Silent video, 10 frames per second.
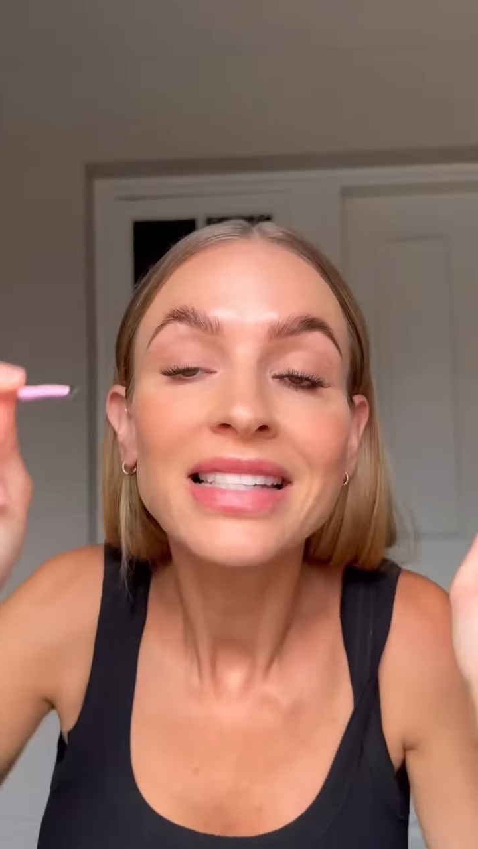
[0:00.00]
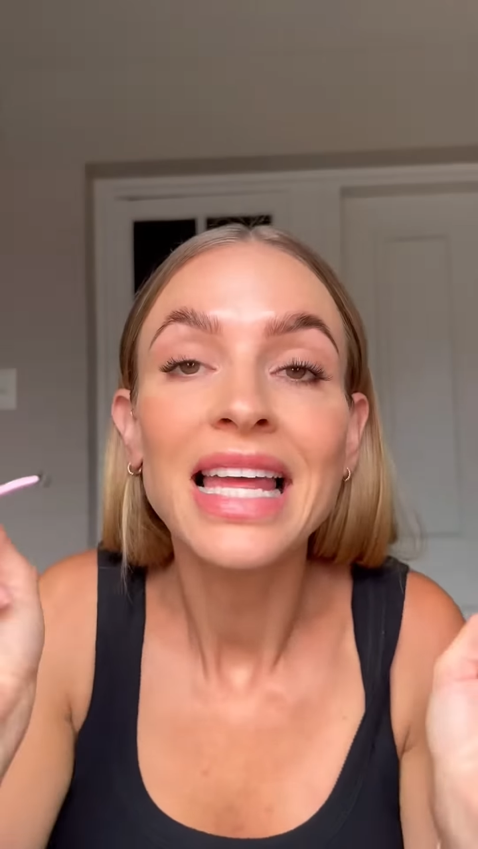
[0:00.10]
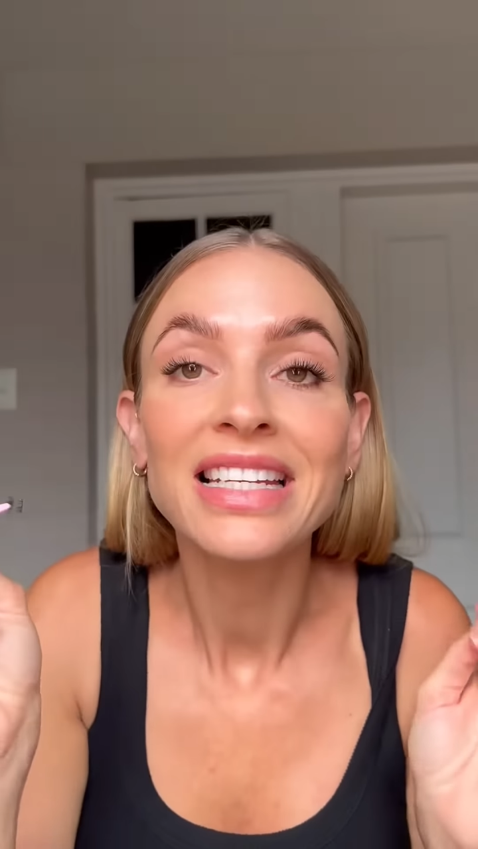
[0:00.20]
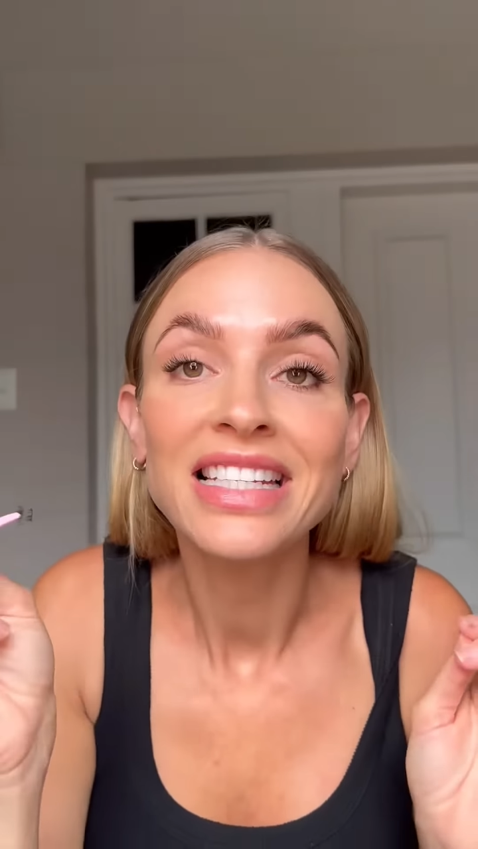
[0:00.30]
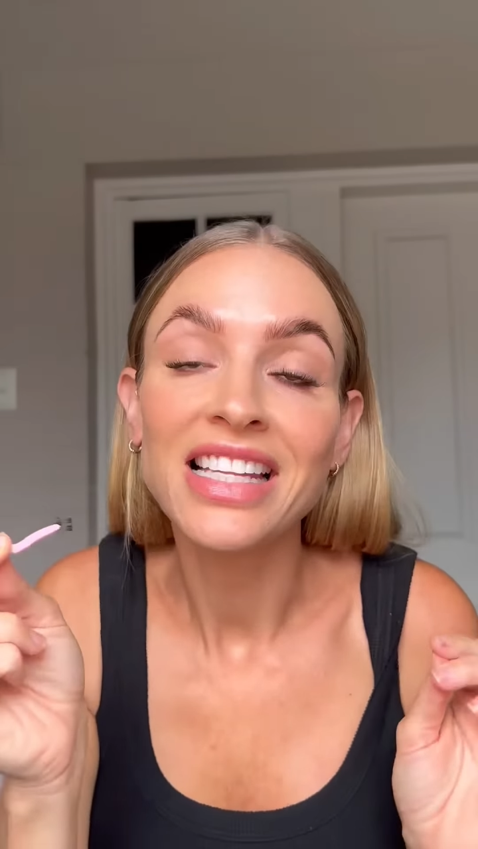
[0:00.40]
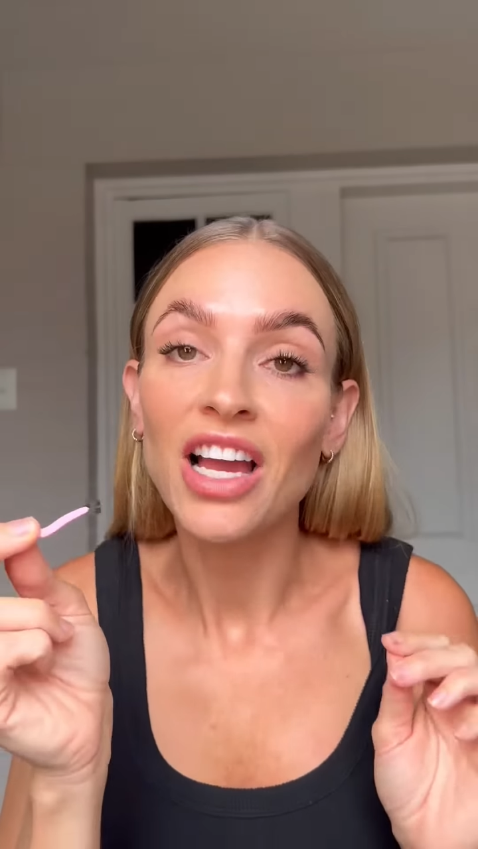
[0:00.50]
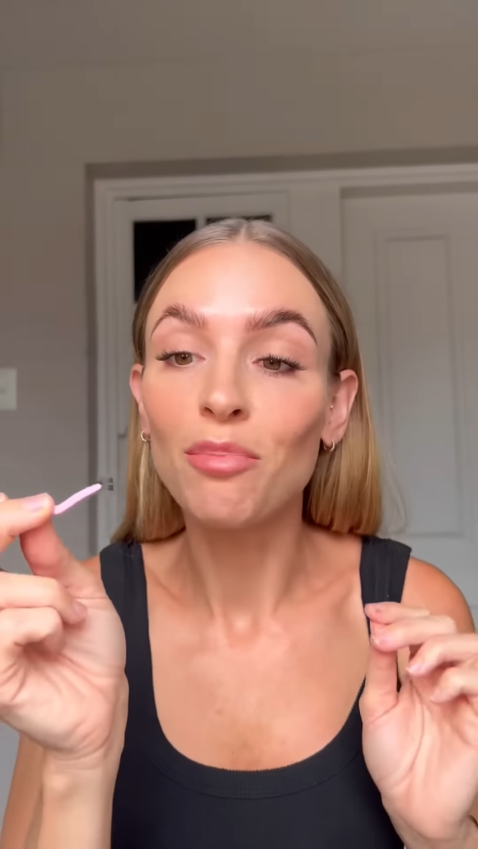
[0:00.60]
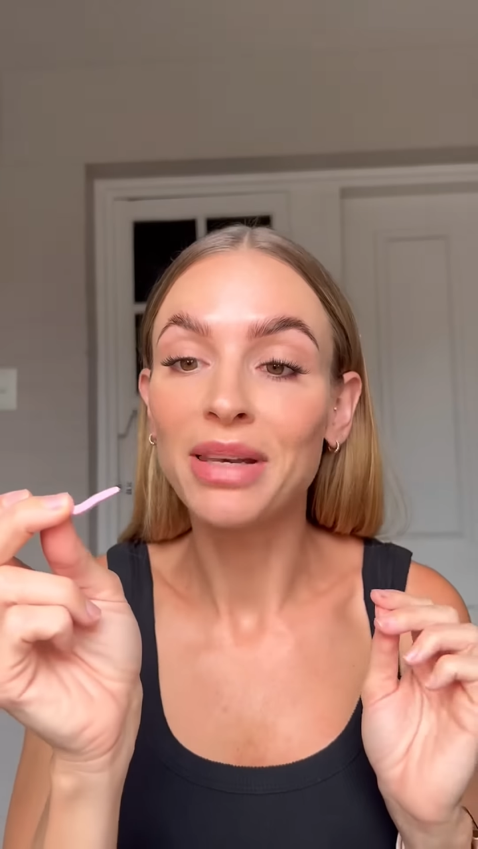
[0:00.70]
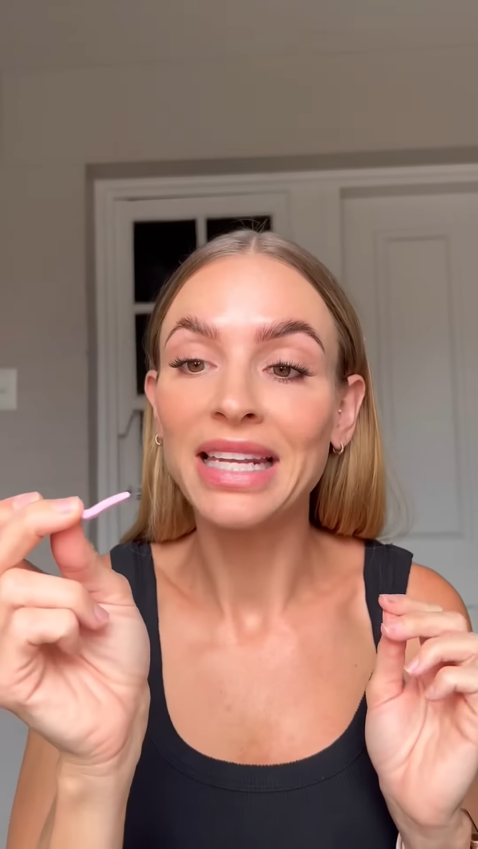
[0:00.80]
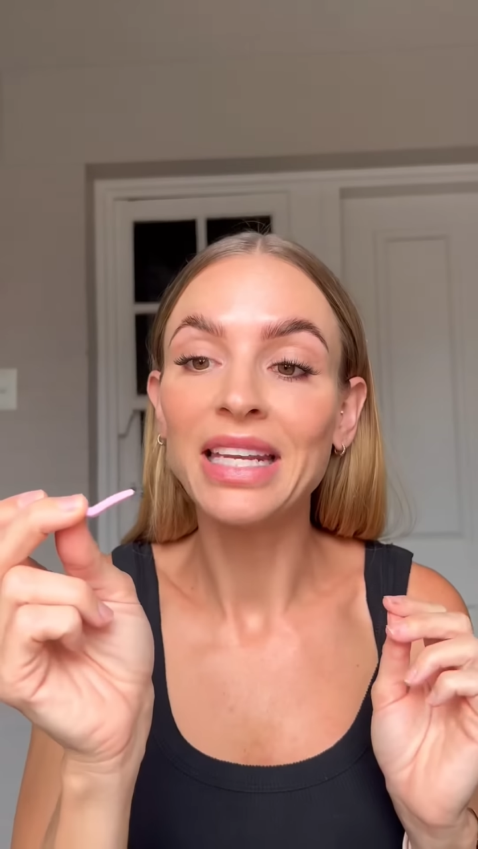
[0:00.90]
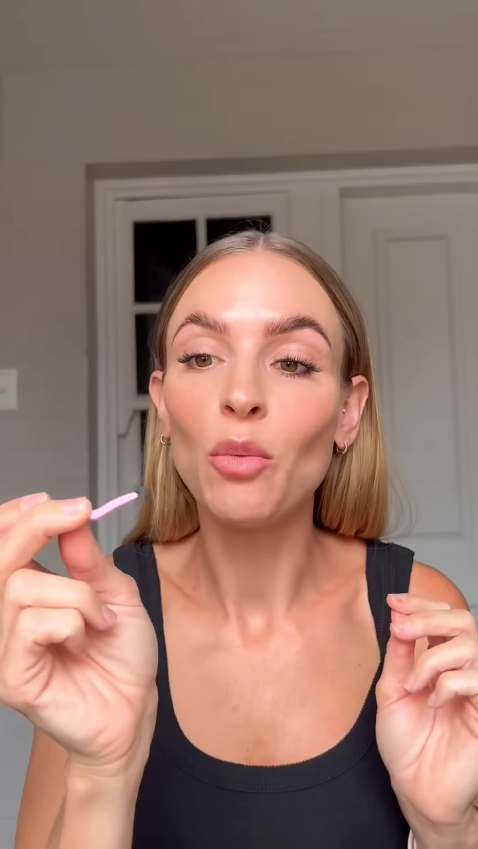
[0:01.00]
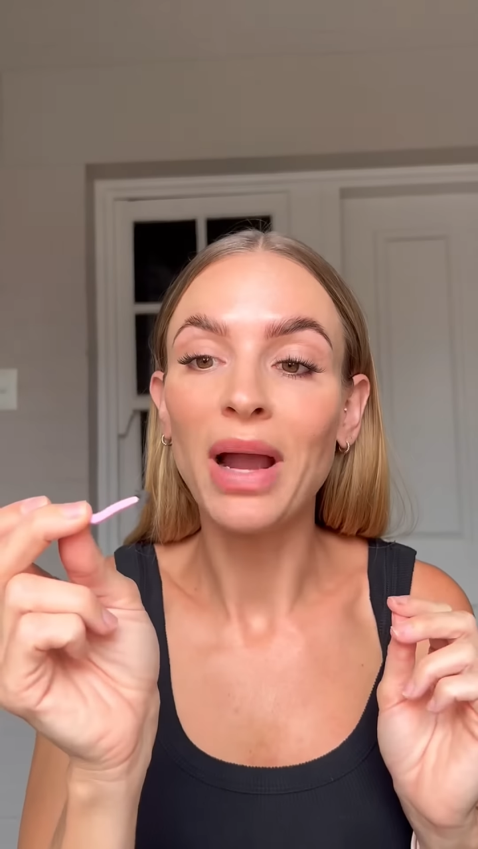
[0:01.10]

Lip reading: lashes are completely